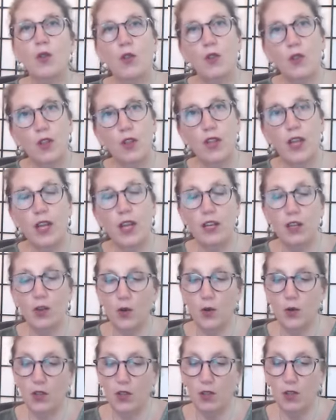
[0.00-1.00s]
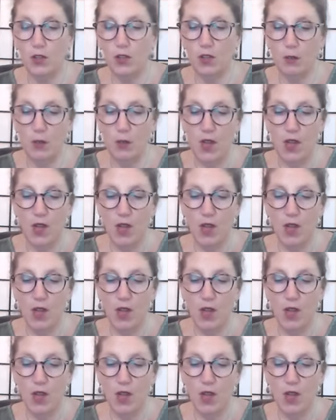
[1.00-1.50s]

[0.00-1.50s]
the letting go system.